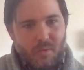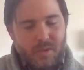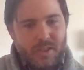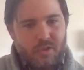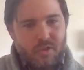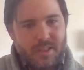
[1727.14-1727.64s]

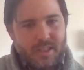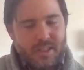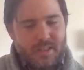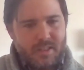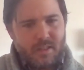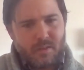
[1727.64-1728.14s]
What's interesting
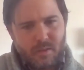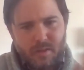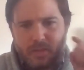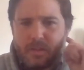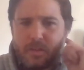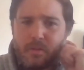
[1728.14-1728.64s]
is that,
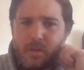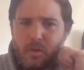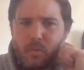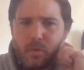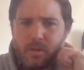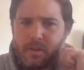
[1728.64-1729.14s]

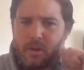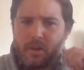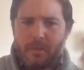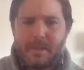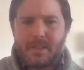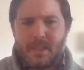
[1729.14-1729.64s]
one of the
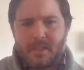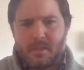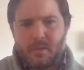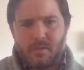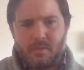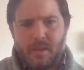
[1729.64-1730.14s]
arguments says
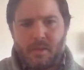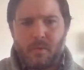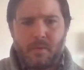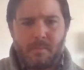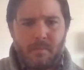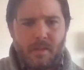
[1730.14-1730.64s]
it's like,
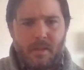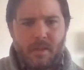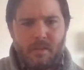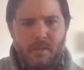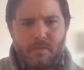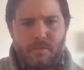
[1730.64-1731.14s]
well,
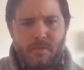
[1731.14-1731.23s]
if